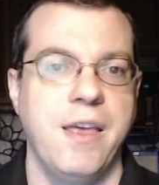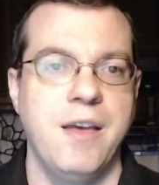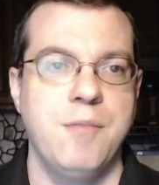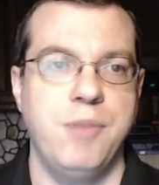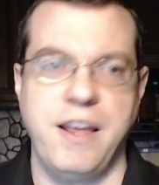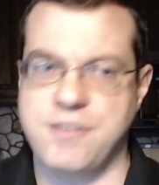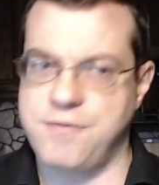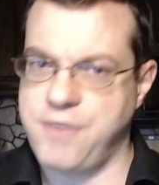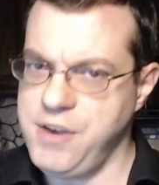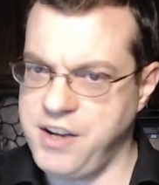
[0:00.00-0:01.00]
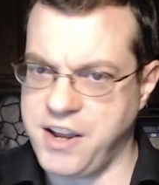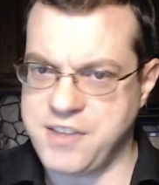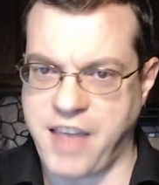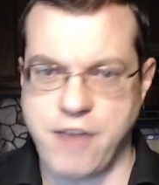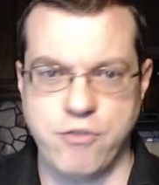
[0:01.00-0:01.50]
but it has a very
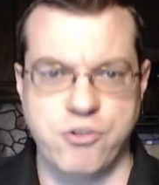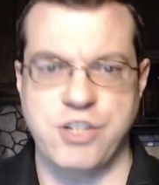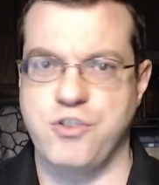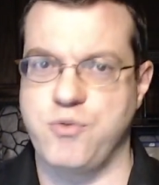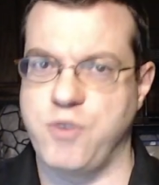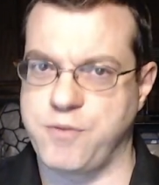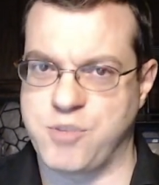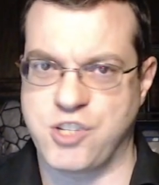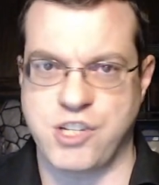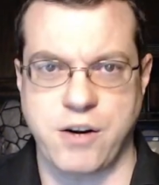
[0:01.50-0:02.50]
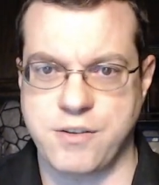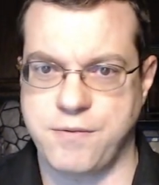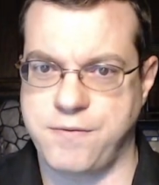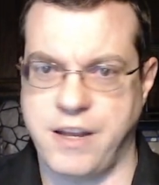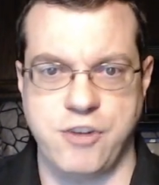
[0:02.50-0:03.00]
nice energy to it from start to
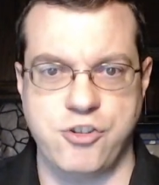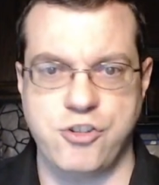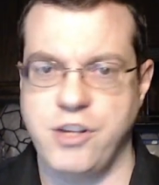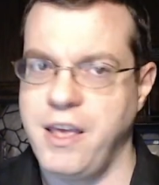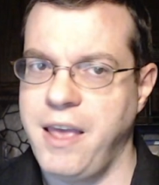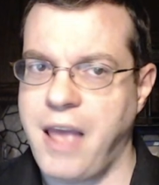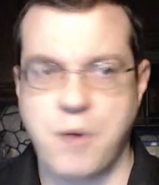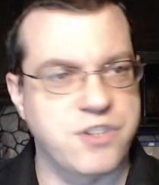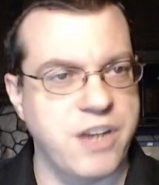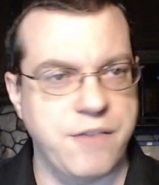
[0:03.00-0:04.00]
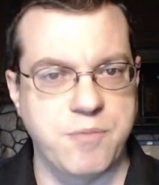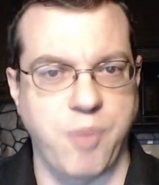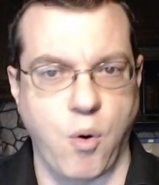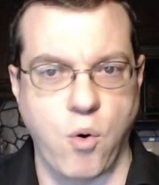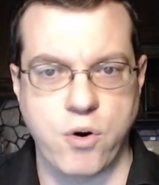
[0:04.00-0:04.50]
finish. I was never
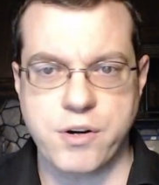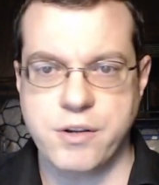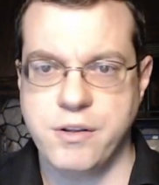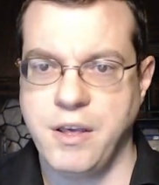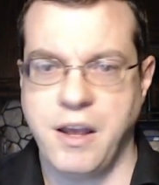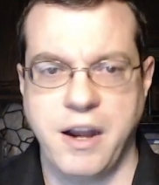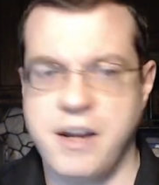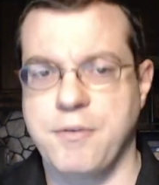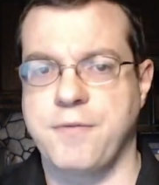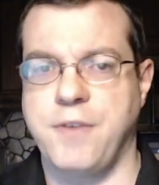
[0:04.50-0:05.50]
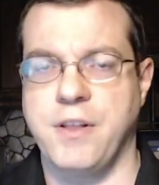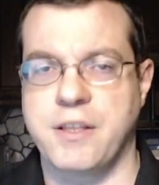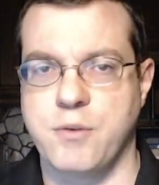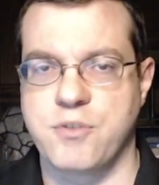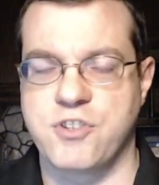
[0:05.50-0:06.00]
bored, and I never felt like
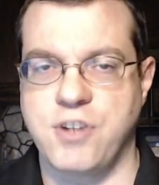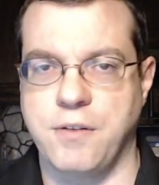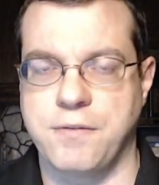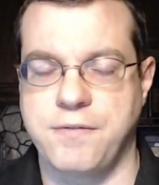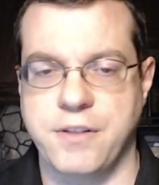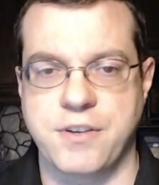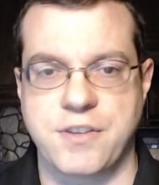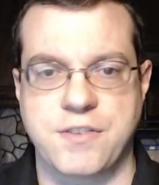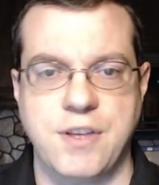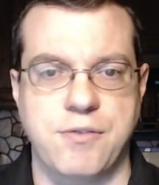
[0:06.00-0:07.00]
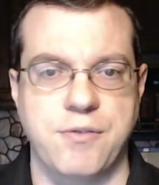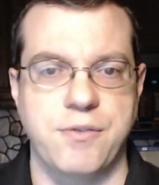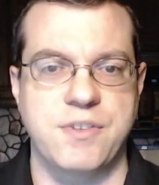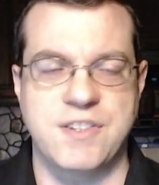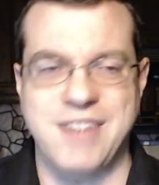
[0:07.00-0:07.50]
there was dull filler to sit through.
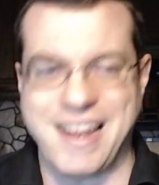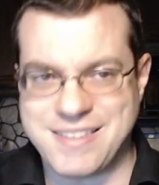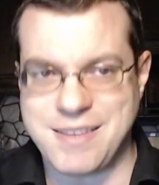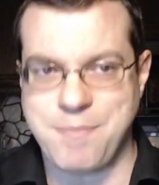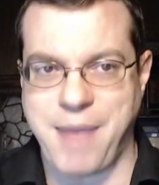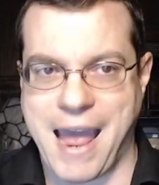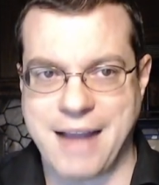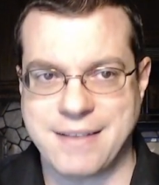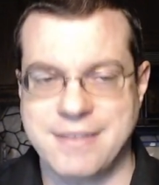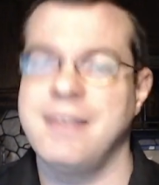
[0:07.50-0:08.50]
It's densely packed